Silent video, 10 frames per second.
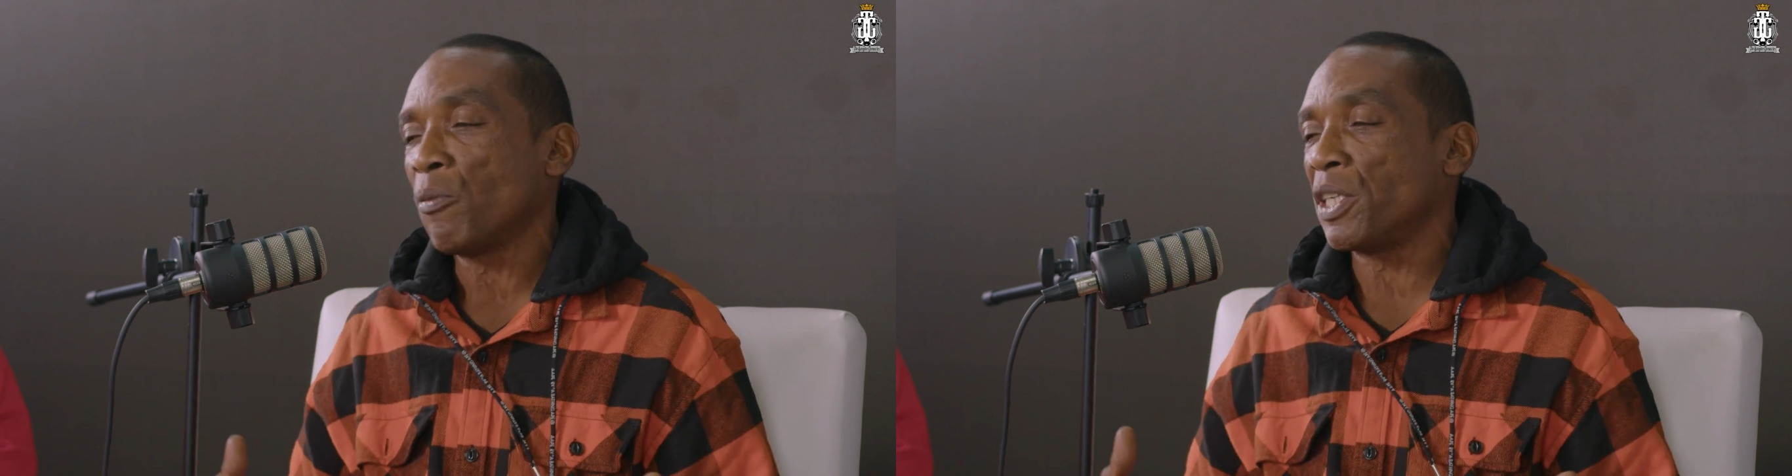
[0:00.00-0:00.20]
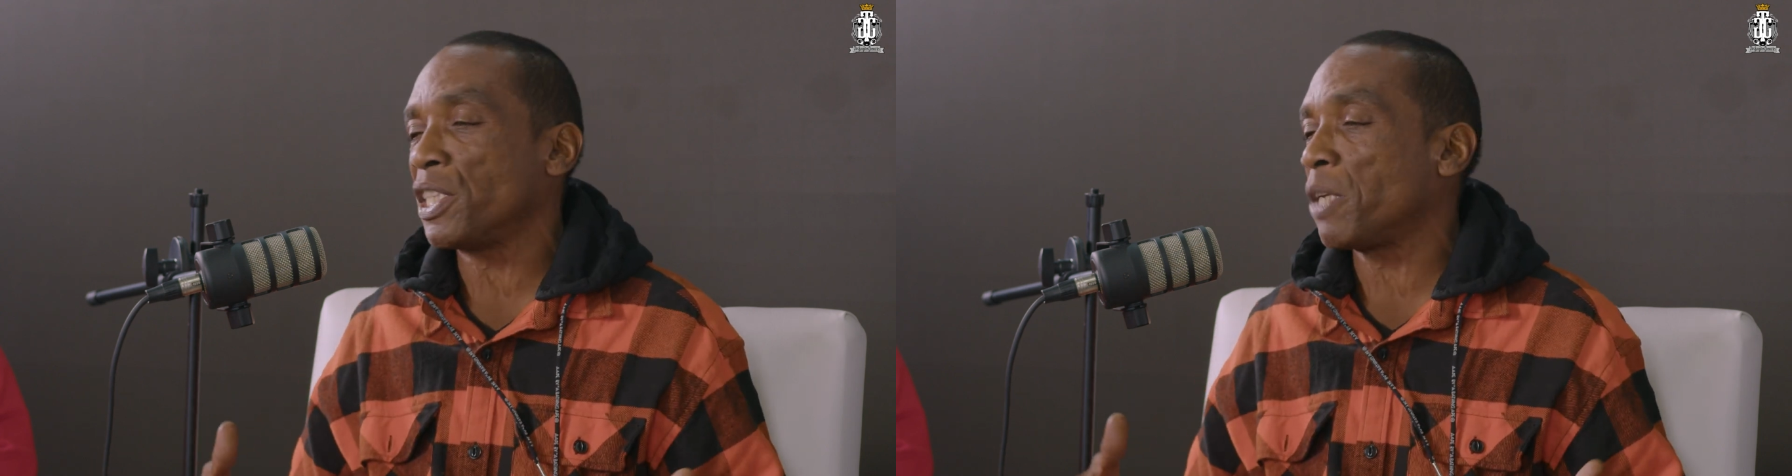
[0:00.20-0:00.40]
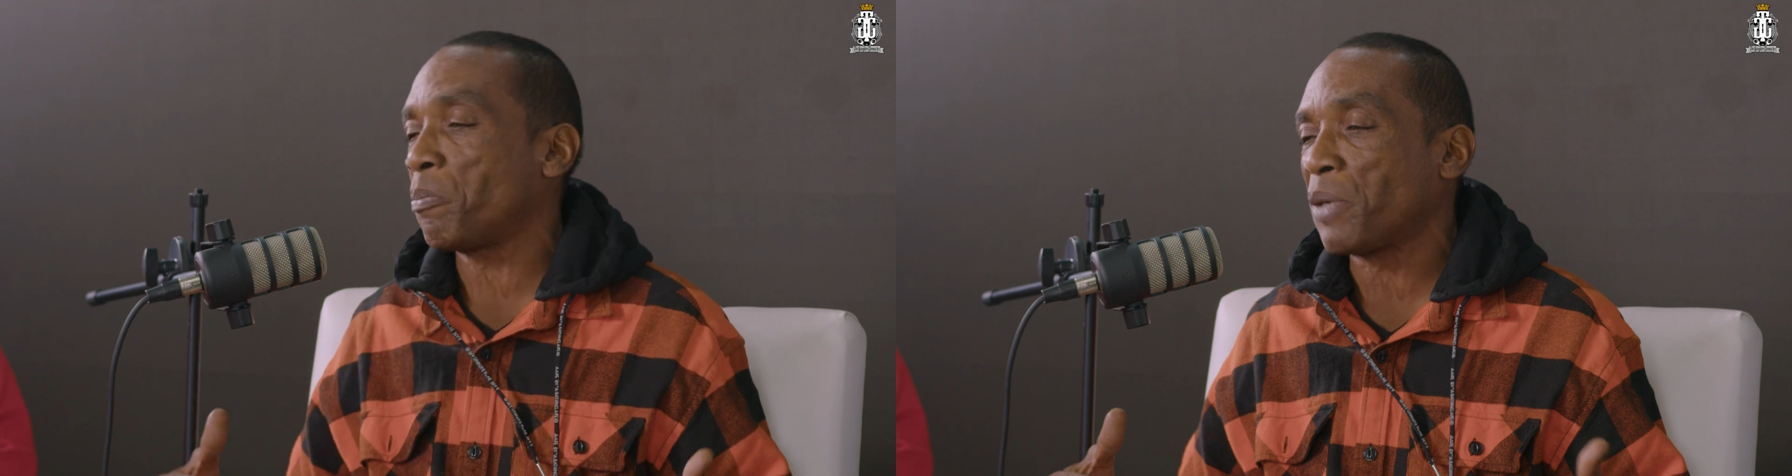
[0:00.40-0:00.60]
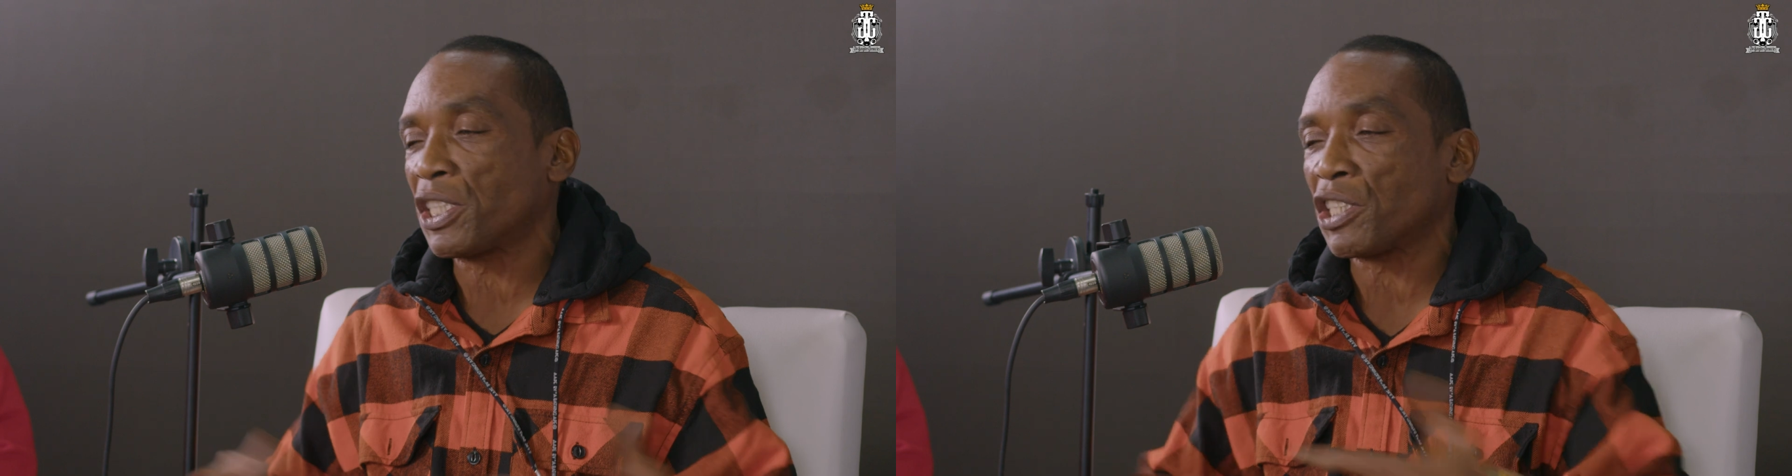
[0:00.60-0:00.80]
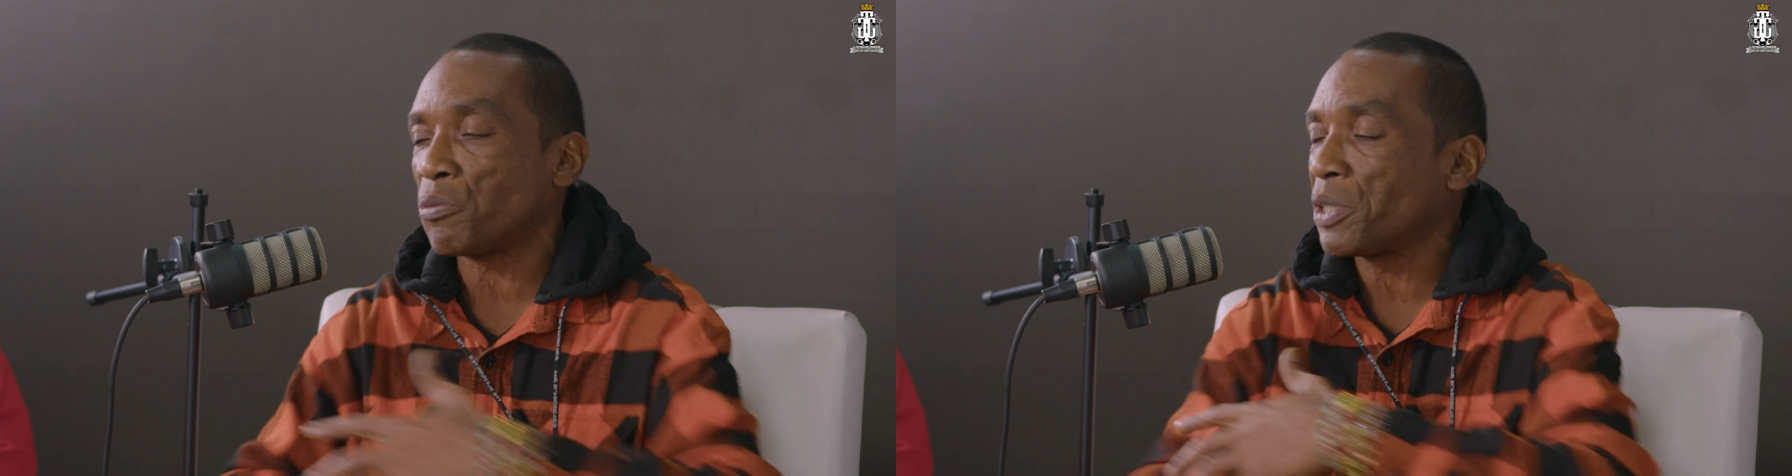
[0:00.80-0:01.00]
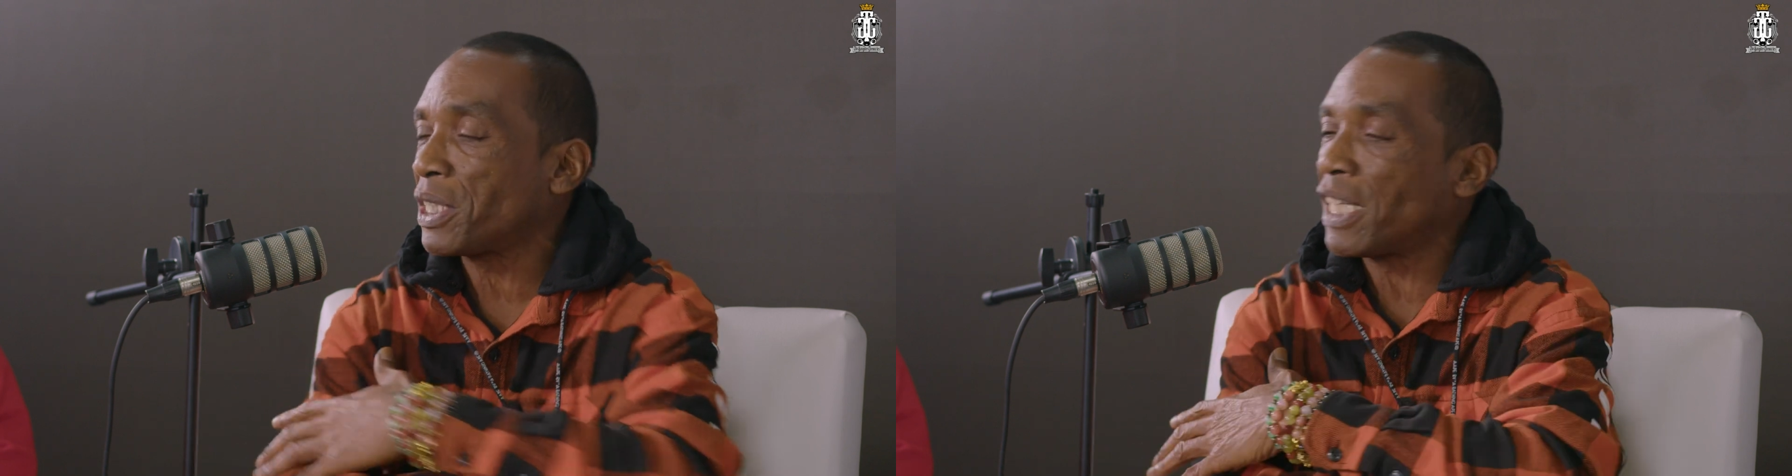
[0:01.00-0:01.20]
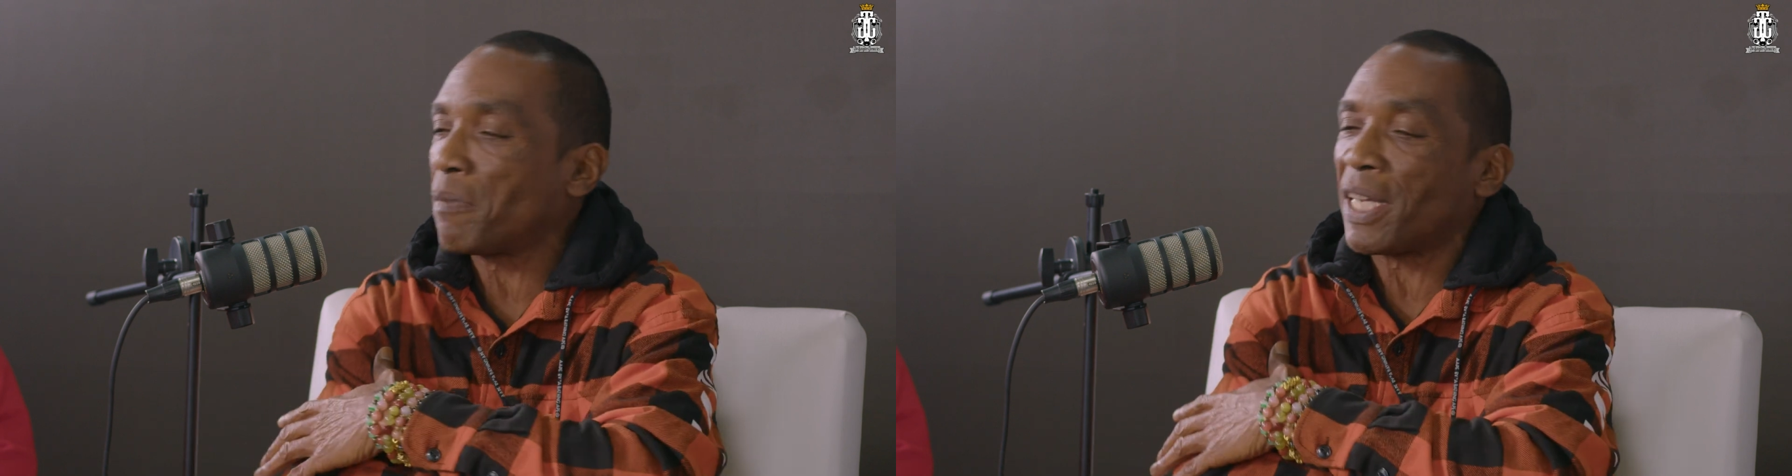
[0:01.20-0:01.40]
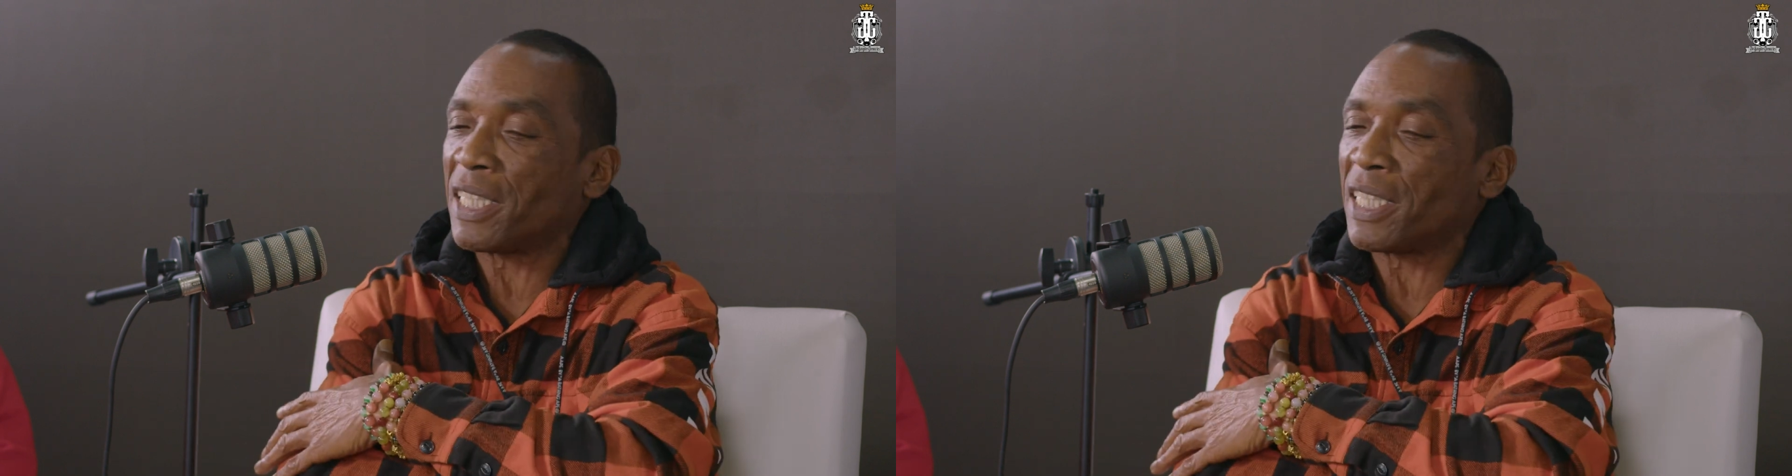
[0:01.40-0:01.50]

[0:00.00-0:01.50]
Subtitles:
We done did pieces with them.